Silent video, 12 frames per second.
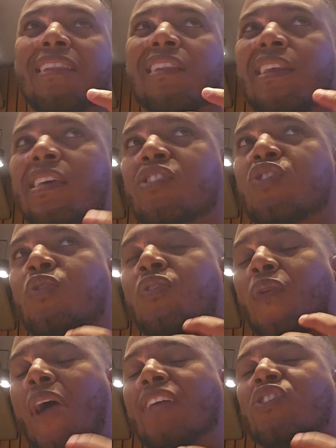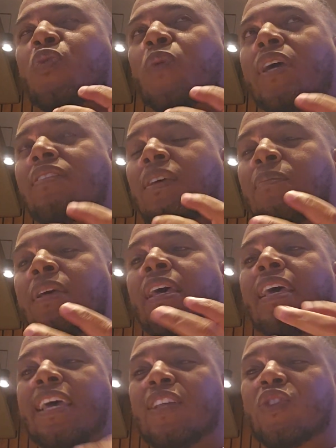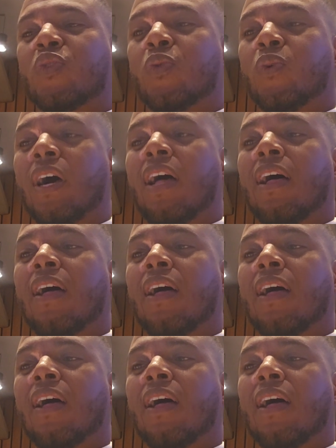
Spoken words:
at least to graduate them into